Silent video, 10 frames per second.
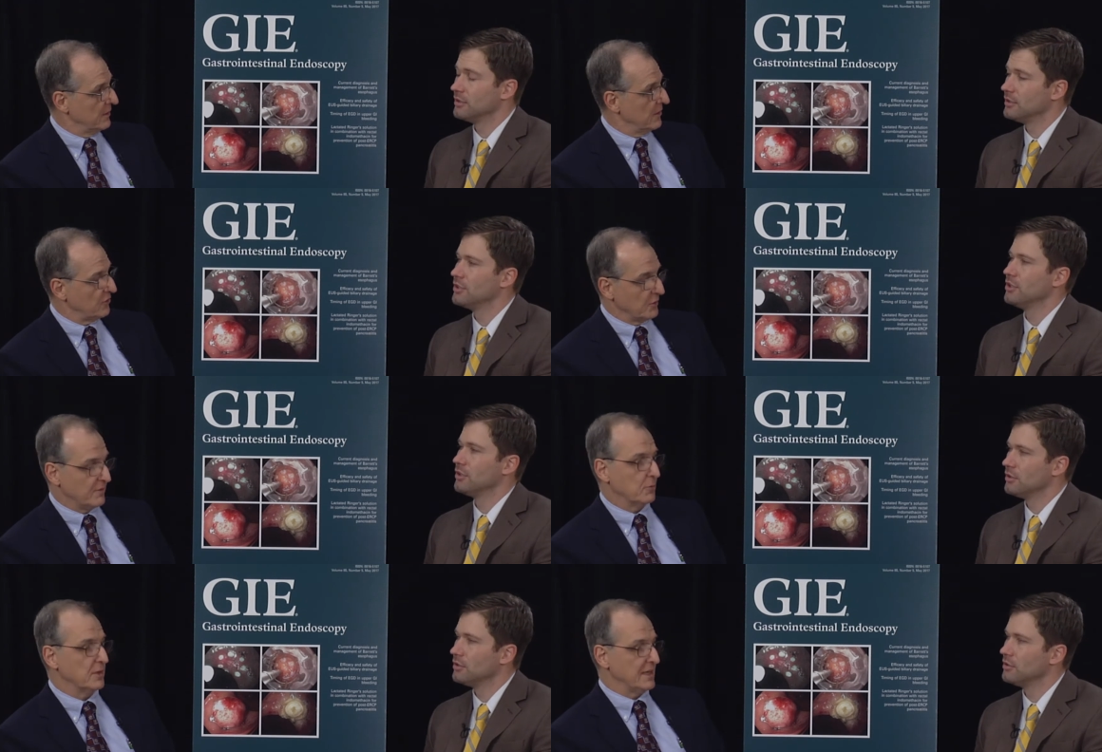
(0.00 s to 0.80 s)
Speaker 1: So
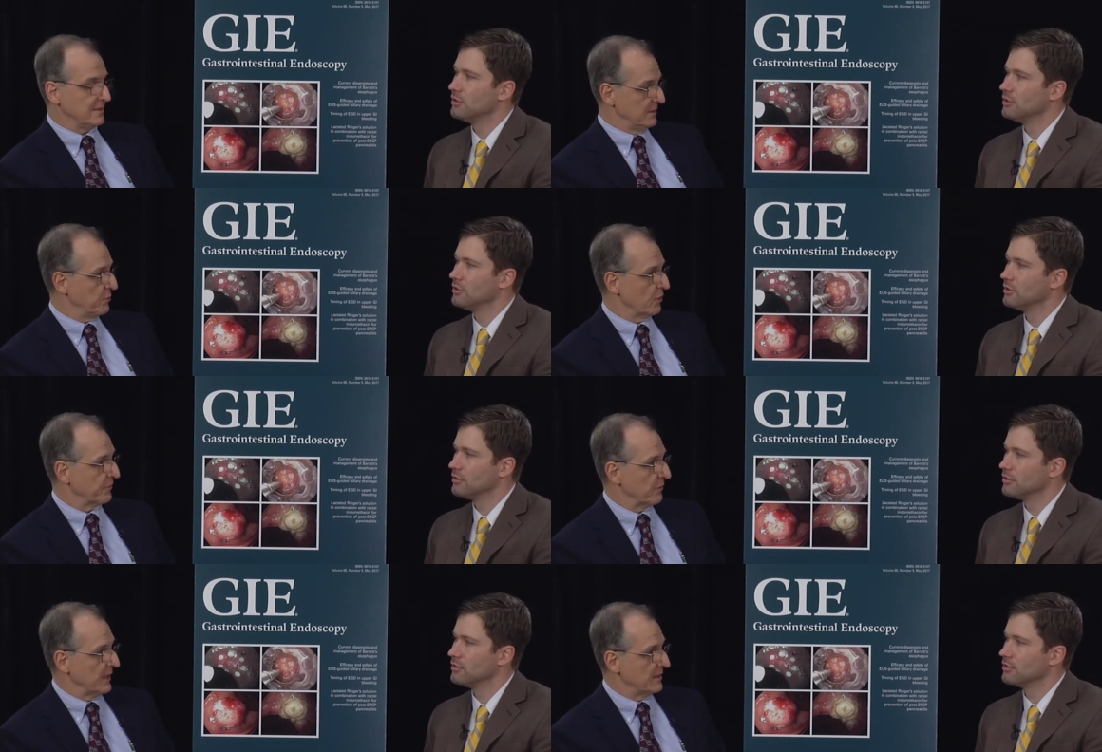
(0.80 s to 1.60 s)
even when they did
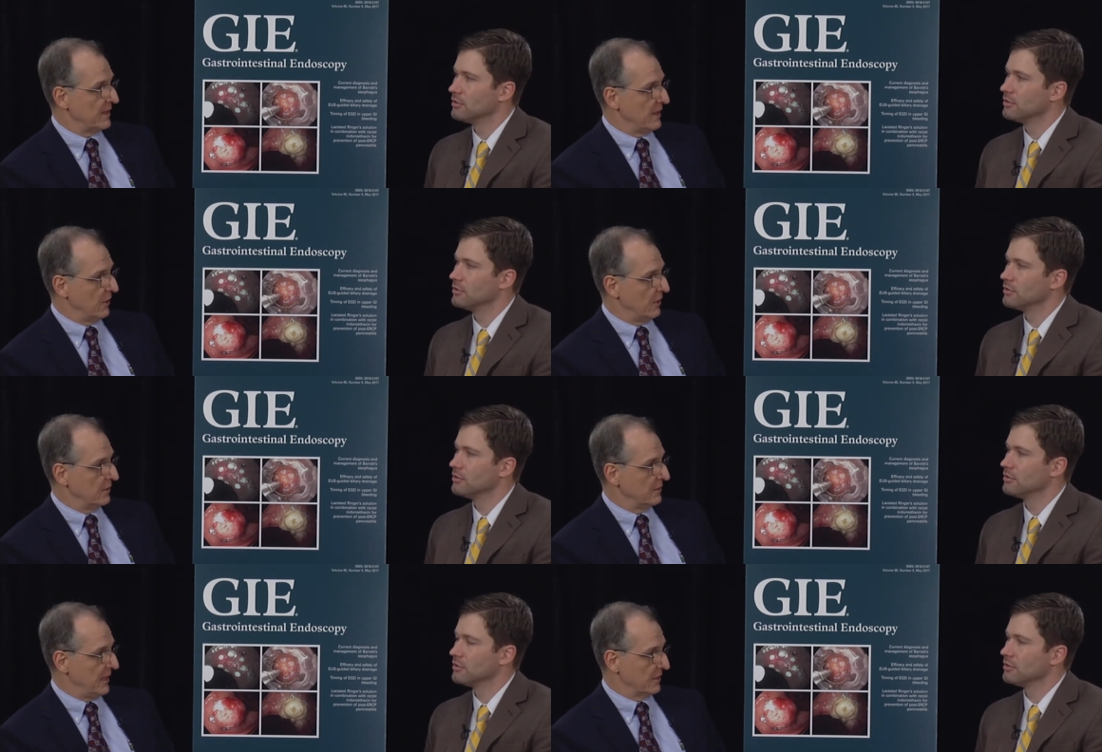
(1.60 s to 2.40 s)
perforate, they
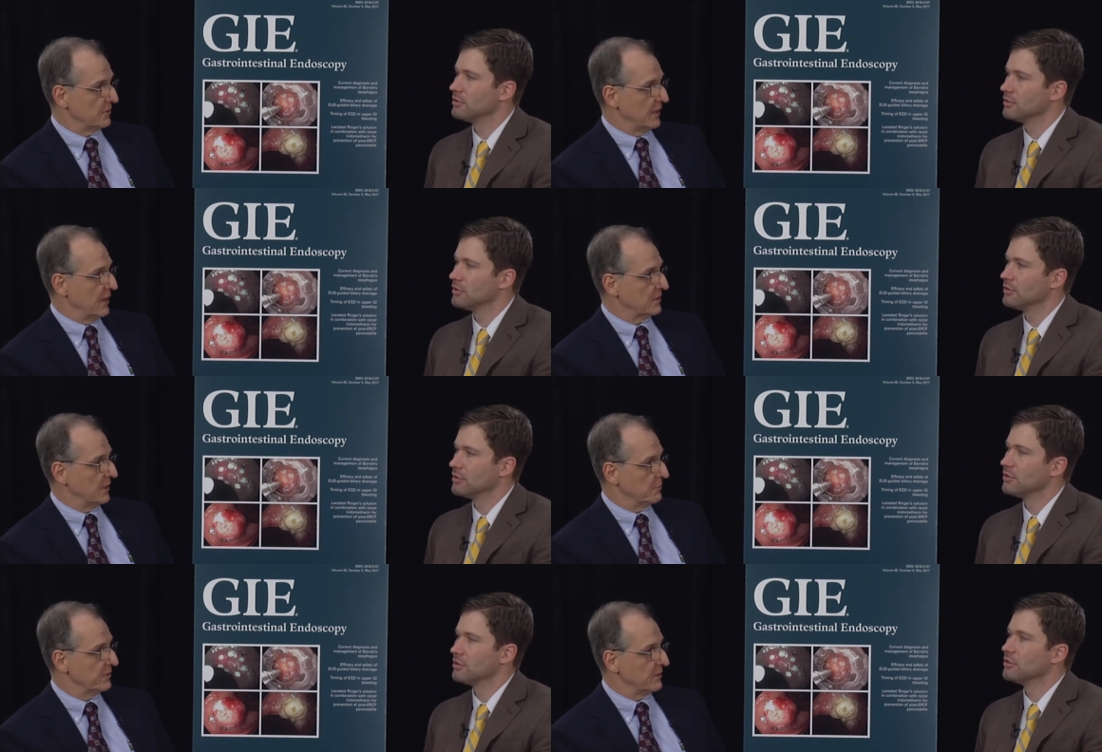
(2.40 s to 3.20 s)
all had a good
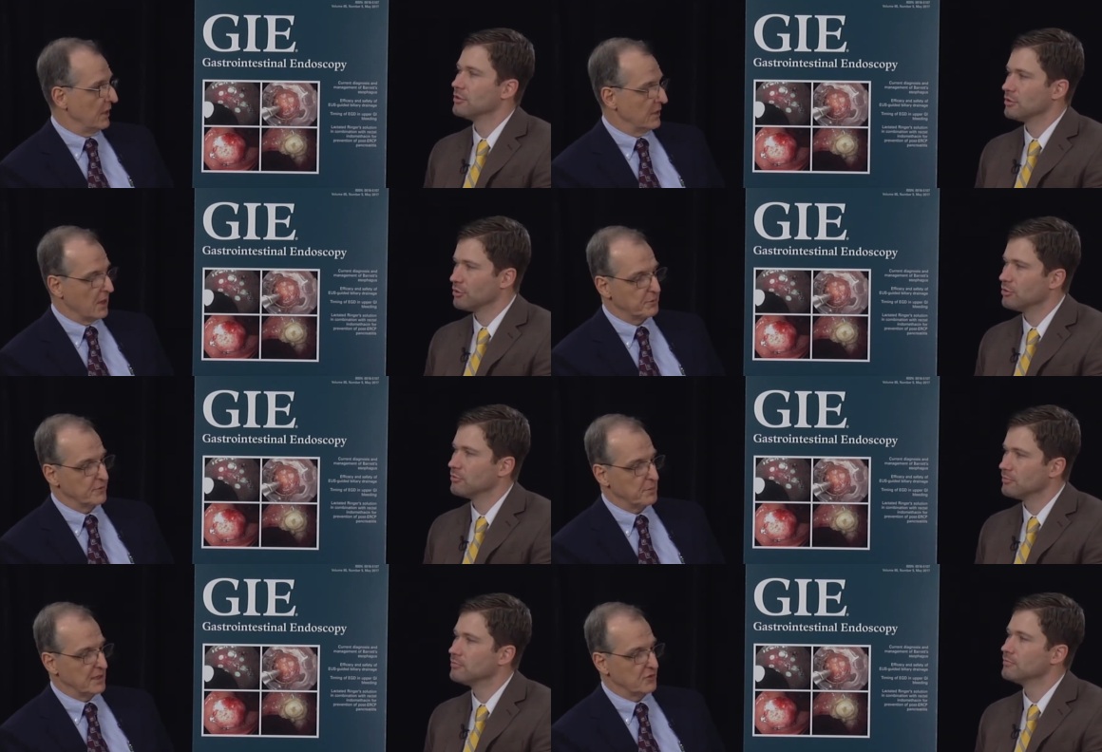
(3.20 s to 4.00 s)
outcome with
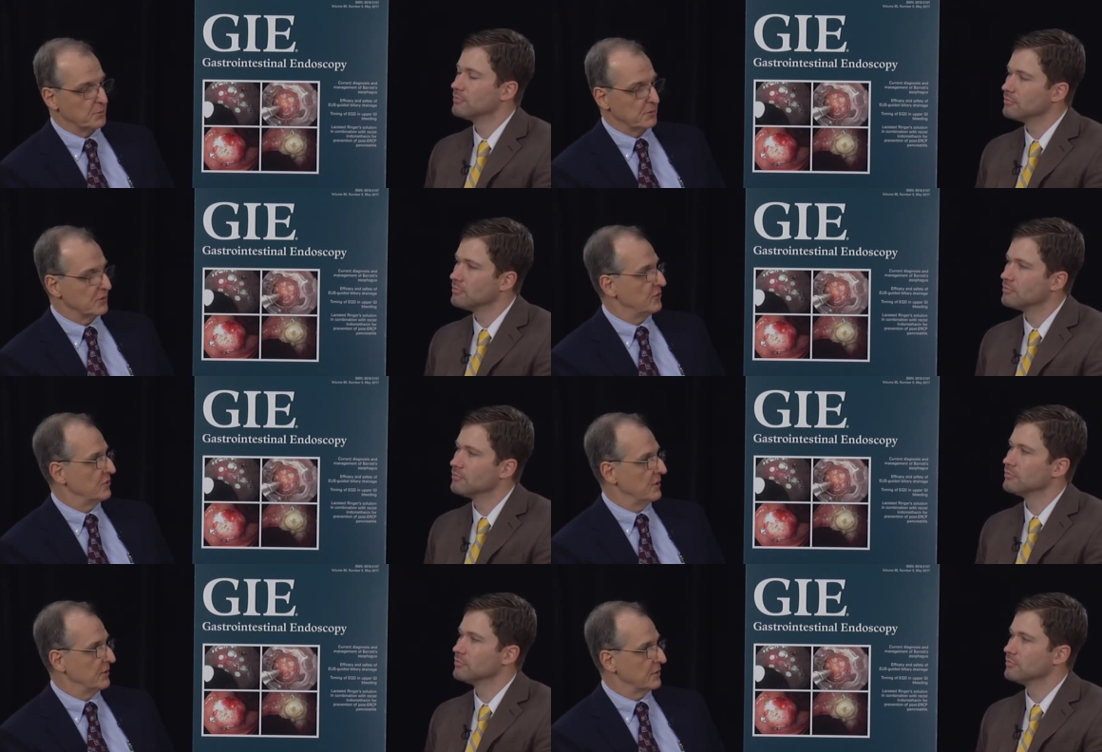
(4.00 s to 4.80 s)
non-operative management, which is
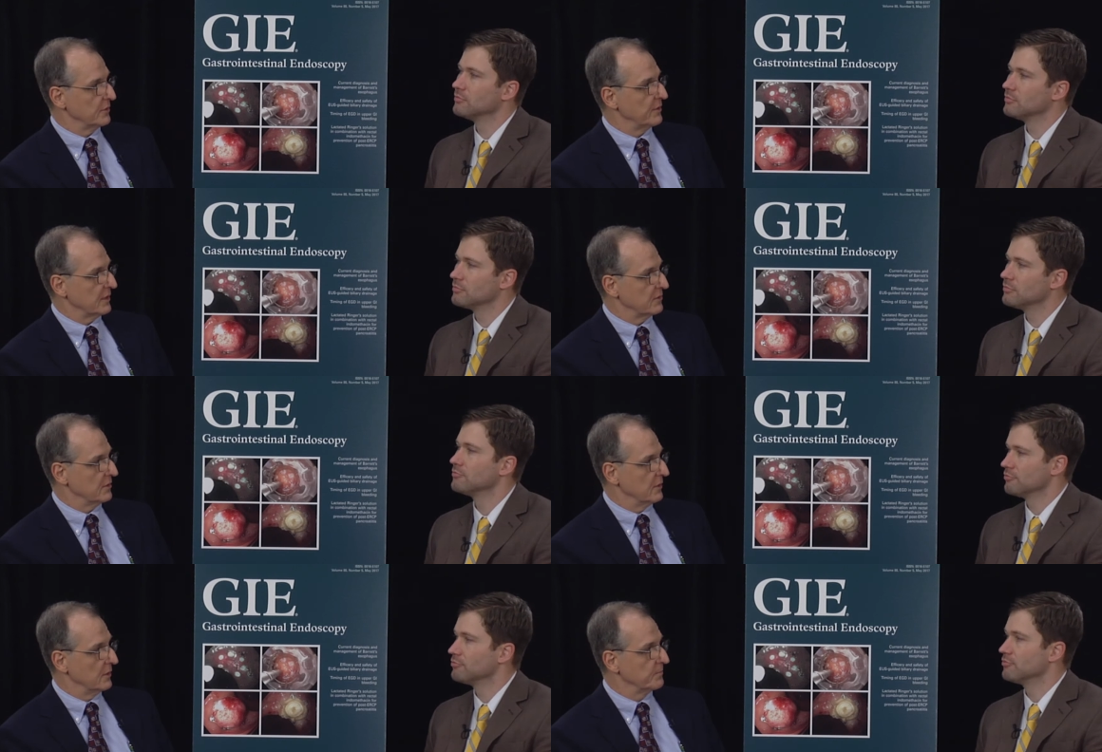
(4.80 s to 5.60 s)
another good thing to
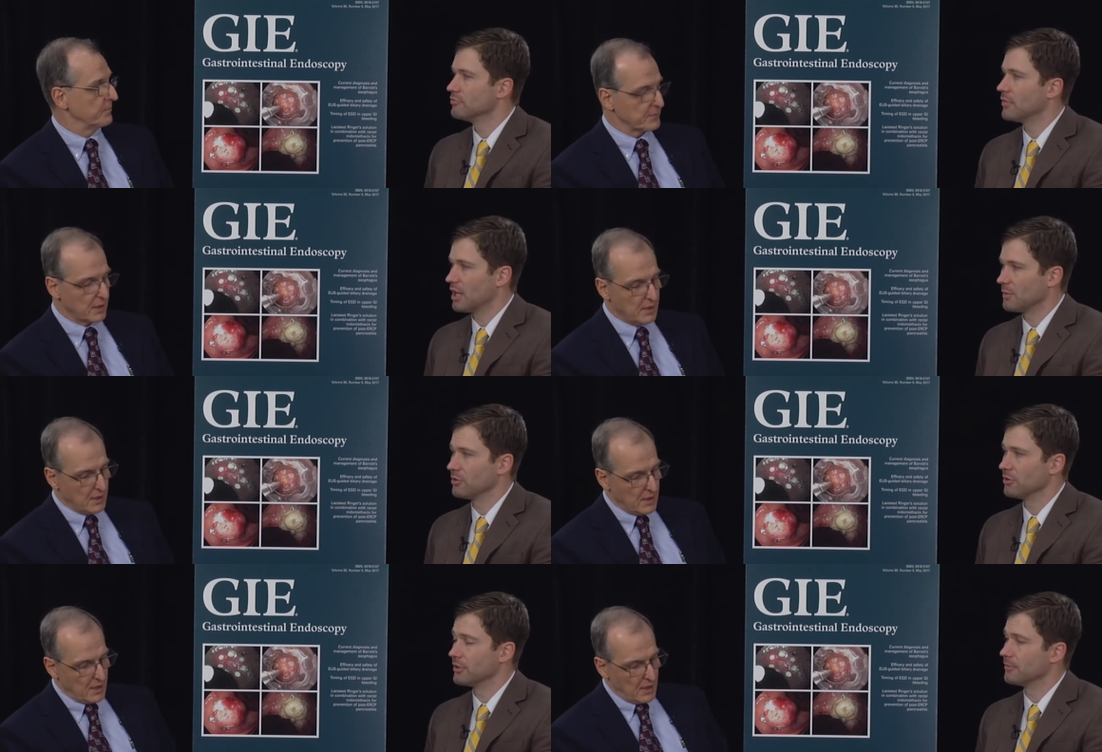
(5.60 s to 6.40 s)
know.
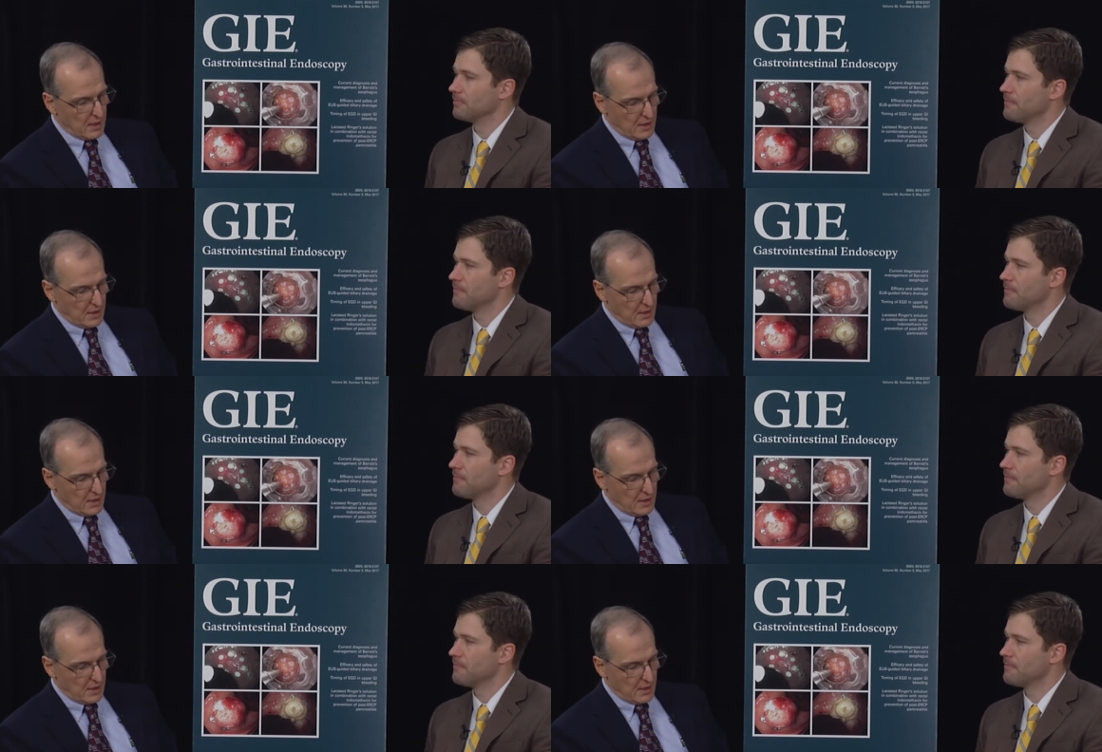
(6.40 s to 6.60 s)
Absolutely